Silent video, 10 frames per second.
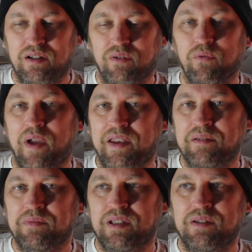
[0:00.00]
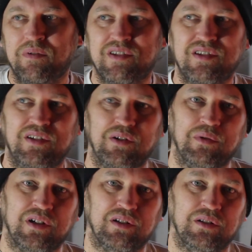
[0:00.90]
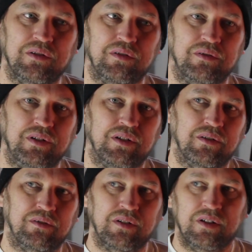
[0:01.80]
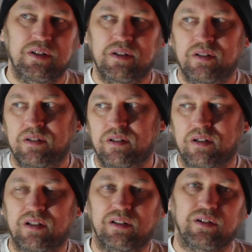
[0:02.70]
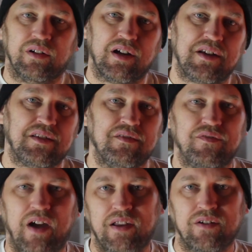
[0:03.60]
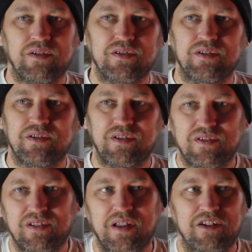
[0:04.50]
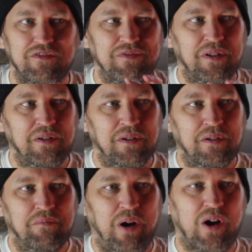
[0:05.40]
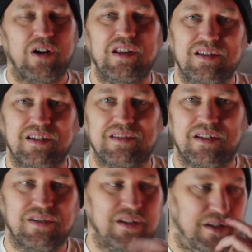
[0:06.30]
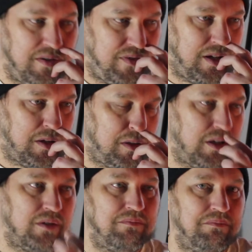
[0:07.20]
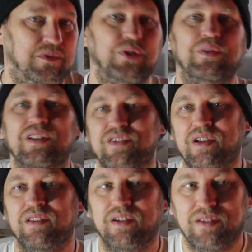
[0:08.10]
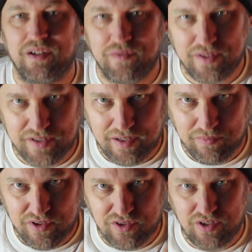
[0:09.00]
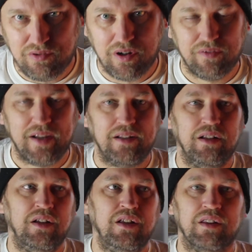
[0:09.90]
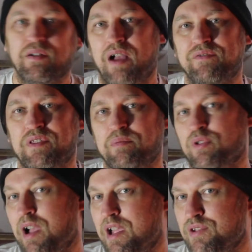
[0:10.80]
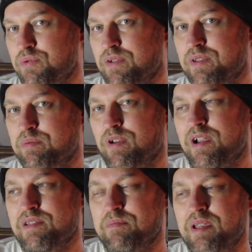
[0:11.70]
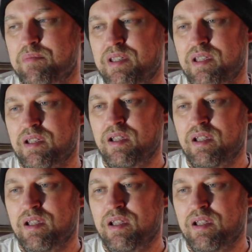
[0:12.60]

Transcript: randomly, which, you know, would include, you know, clerics and fighters, and so there's a lot of parties in this dungeon, and you figure they're doing this. They're there for the same reason you are, right? They're after the prize, whatever the prize may be.